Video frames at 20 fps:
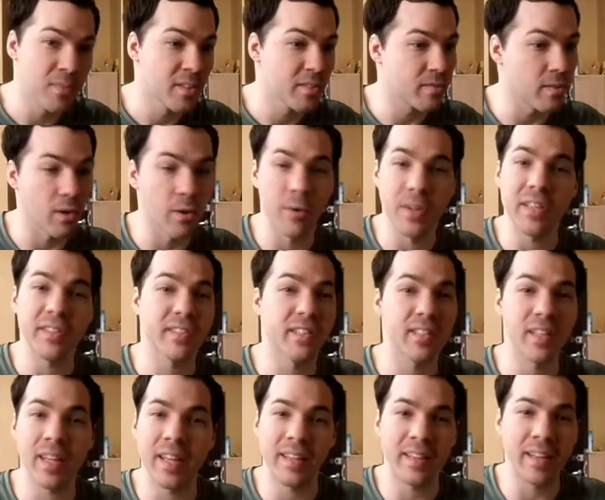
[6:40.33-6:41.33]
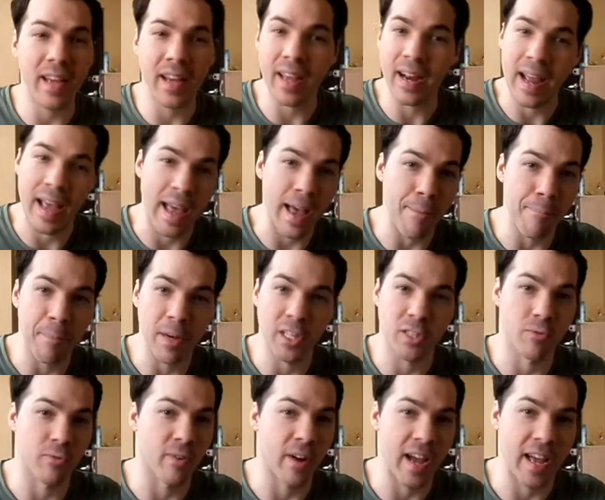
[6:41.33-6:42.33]
So he's not going to have
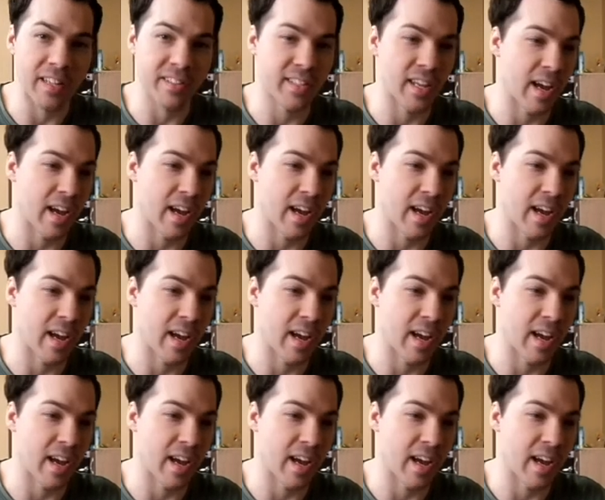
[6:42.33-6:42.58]
much rest.